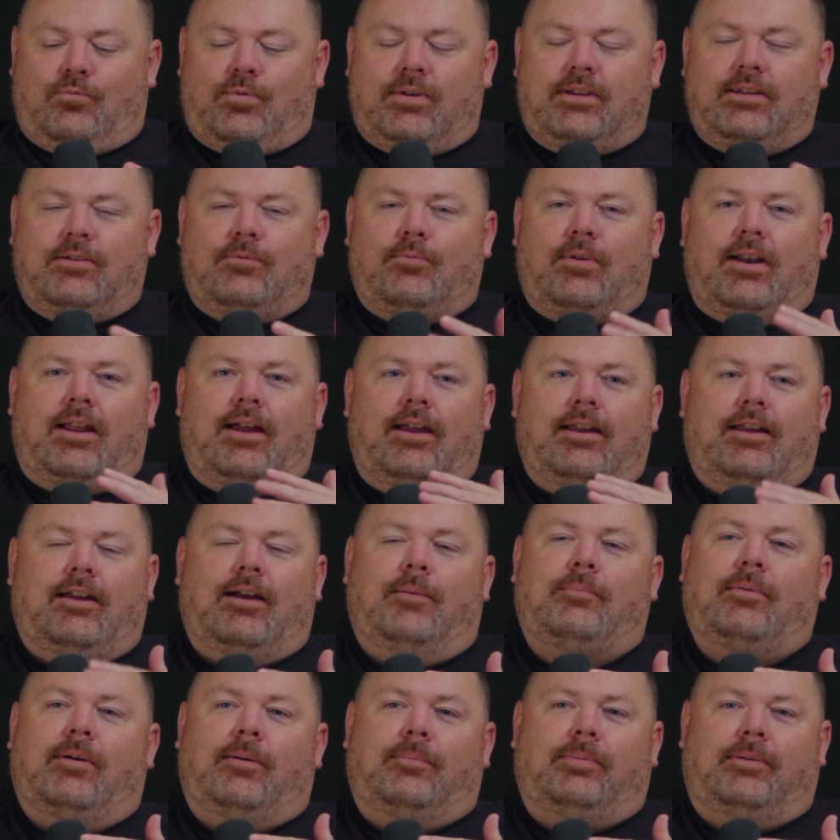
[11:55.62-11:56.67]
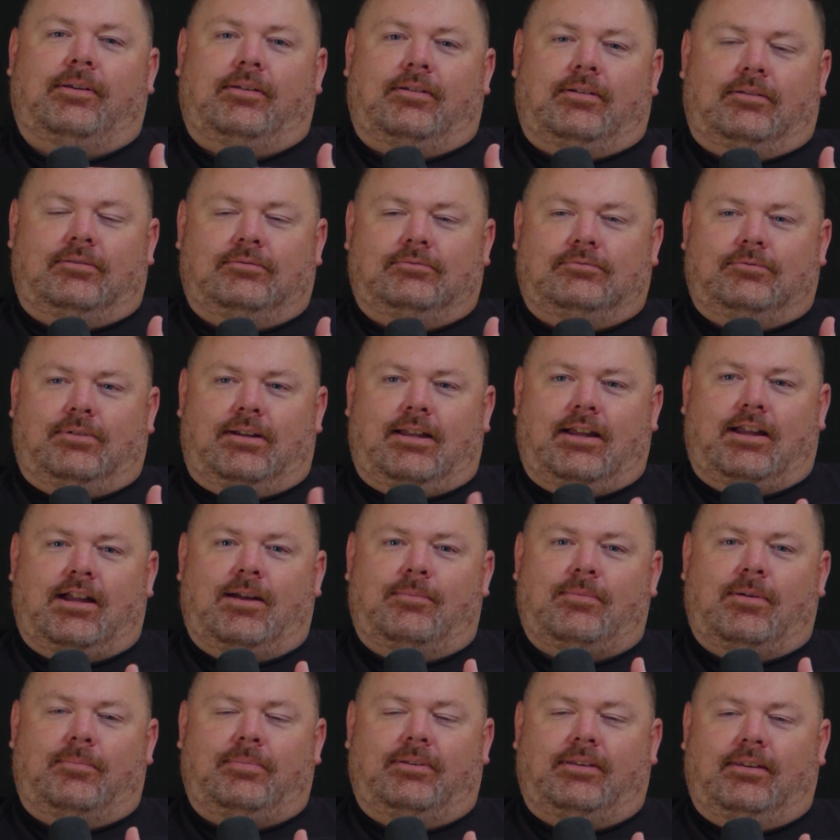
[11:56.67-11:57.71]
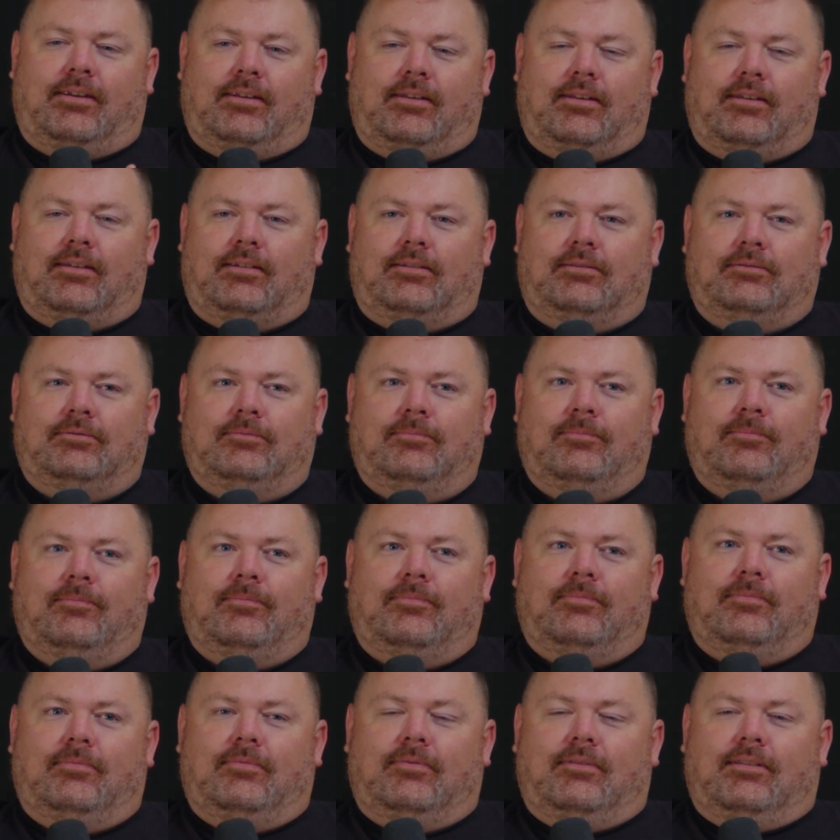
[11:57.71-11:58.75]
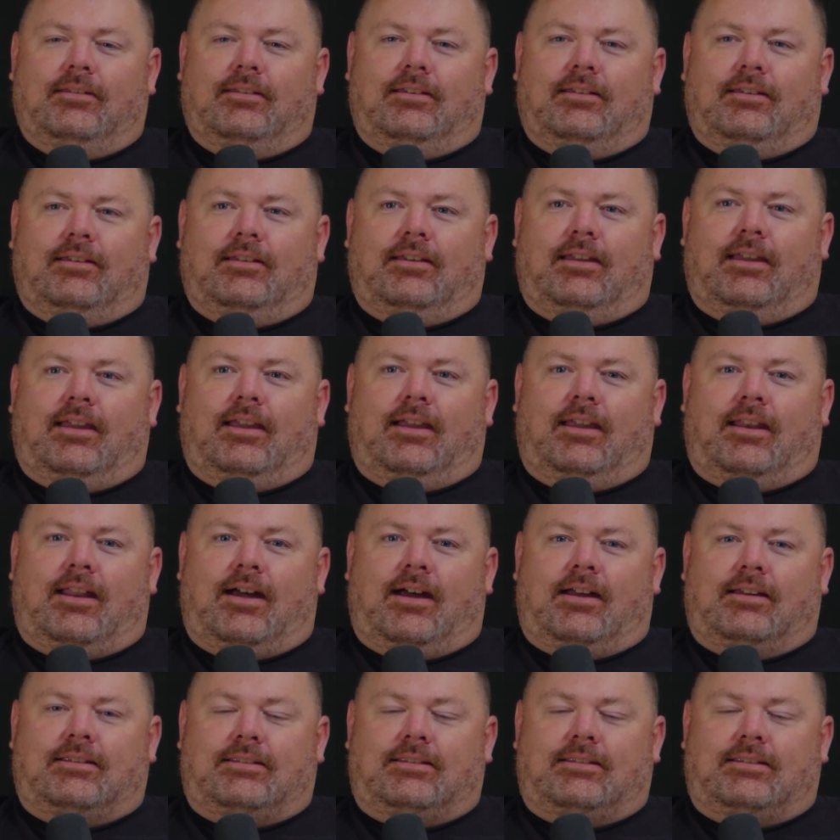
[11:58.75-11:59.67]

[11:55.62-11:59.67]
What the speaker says: When I come up here, when I come up to Indy, and I